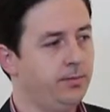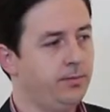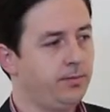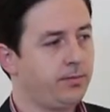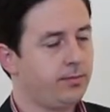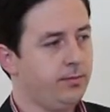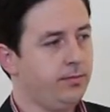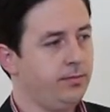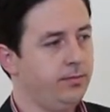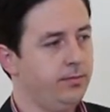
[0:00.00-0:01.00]

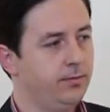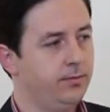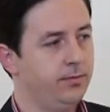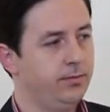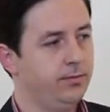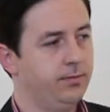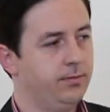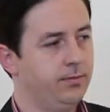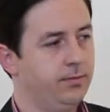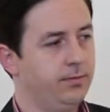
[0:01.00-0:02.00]

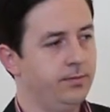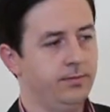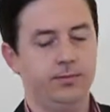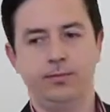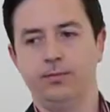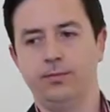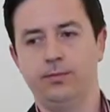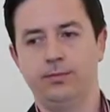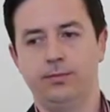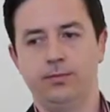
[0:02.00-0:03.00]

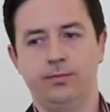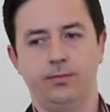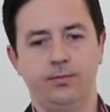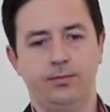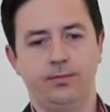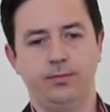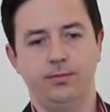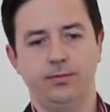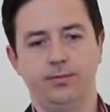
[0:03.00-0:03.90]
This person isn't speaking.